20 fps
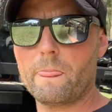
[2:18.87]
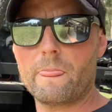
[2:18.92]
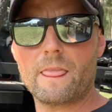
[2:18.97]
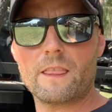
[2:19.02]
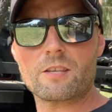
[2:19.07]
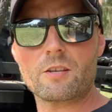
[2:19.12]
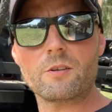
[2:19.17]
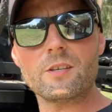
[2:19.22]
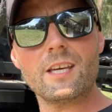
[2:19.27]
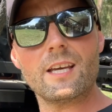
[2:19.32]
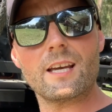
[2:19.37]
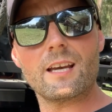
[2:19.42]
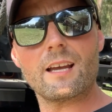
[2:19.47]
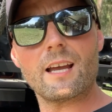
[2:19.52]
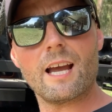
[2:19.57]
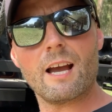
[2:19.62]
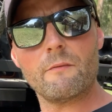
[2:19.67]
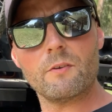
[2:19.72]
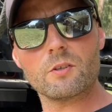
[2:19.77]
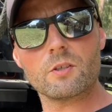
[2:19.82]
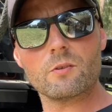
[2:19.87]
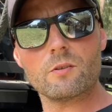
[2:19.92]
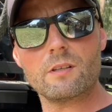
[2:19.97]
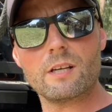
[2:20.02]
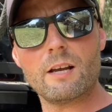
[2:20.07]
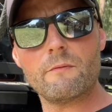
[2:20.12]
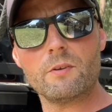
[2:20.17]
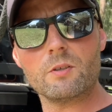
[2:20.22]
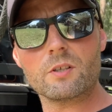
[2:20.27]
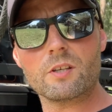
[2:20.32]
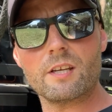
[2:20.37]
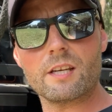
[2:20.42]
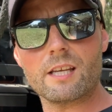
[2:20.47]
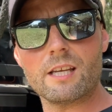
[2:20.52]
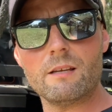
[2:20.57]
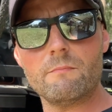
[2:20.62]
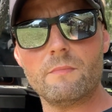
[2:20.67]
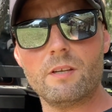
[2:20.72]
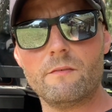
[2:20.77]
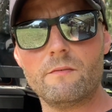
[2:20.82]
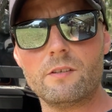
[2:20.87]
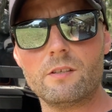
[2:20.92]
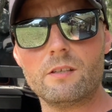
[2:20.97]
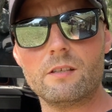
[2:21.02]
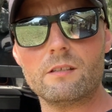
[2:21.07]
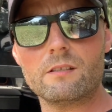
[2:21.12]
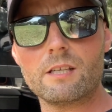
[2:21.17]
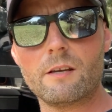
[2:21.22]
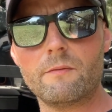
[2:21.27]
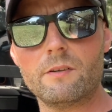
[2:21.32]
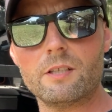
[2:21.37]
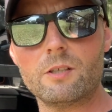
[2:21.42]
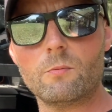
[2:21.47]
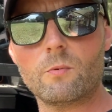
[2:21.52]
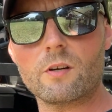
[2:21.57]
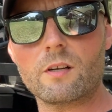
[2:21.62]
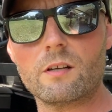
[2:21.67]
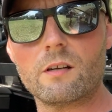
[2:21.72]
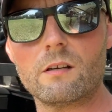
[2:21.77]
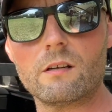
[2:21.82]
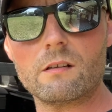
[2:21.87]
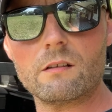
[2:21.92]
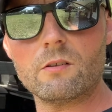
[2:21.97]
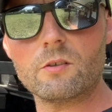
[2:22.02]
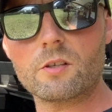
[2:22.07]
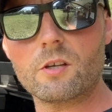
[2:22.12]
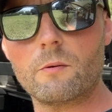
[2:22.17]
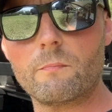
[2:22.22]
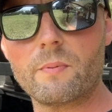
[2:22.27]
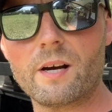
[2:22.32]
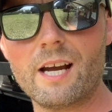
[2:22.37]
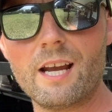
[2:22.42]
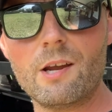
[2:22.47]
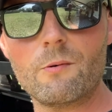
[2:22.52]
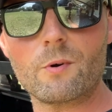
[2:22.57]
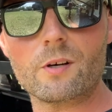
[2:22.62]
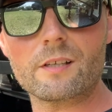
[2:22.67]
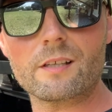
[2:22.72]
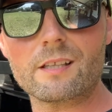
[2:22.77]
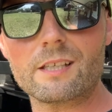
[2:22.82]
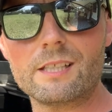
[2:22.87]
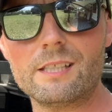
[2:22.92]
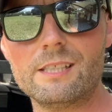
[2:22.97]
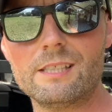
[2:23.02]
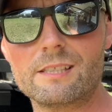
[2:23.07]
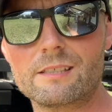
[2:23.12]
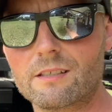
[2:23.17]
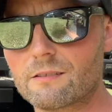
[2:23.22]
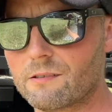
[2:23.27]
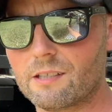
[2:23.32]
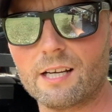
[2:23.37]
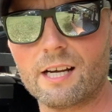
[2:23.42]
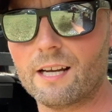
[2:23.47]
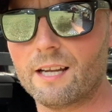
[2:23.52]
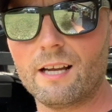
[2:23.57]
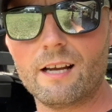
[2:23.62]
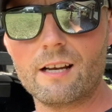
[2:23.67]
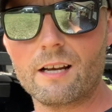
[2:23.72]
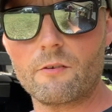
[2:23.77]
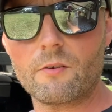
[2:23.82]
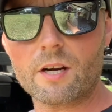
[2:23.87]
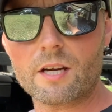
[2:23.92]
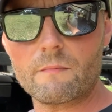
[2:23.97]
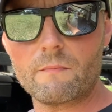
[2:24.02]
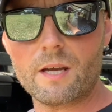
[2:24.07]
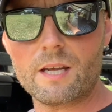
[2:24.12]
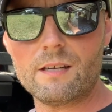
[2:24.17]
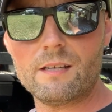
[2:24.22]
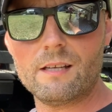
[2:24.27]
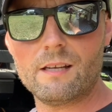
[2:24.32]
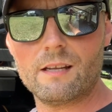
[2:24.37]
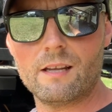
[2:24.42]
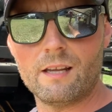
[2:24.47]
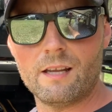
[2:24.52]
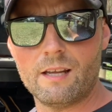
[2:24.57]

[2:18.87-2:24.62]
So yeah, have a look at him. If you definitely want to look at buying one of these, I highly recommend it.